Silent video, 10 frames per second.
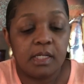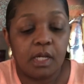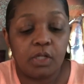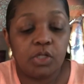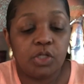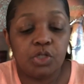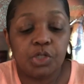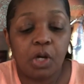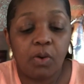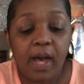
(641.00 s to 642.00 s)
Now, you
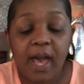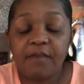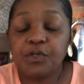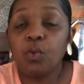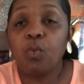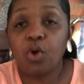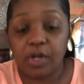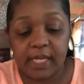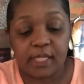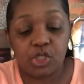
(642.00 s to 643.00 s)
don't have to
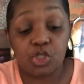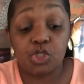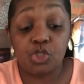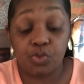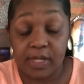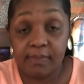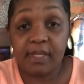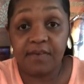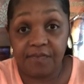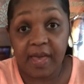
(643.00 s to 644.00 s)
work
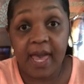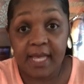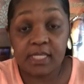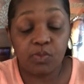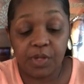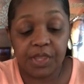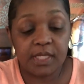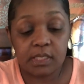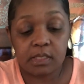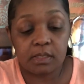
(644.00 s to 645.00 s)
extremely fast with
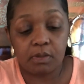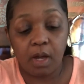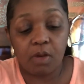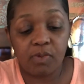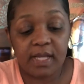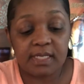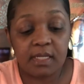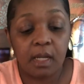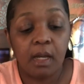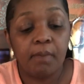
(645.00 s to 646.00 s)
this
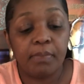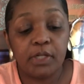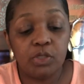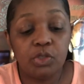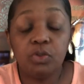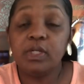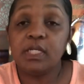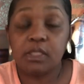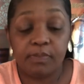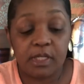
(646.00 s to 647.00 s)
resin, but you do
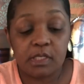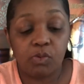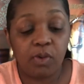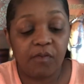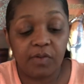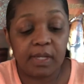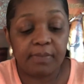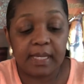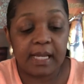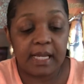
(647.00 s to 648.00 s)
need to be swiftly
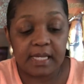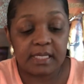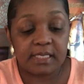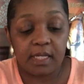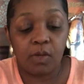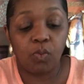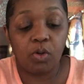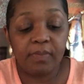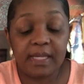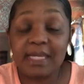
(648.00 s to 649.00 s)
because it
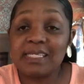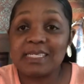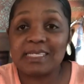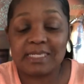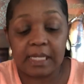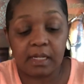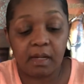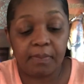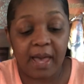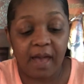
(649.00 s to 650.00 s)
will begin to set
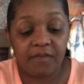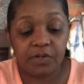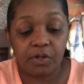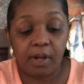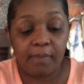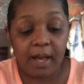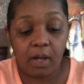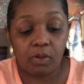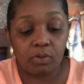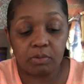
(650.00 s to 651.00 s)
up after
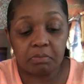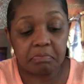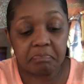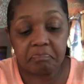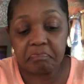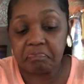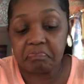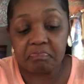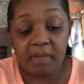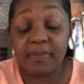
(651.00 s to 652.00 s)
about
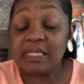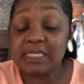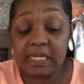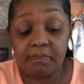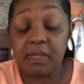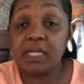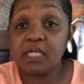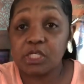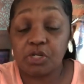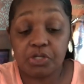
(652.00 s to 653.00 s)
maybe 10
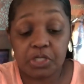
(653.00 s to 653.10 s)
minutes or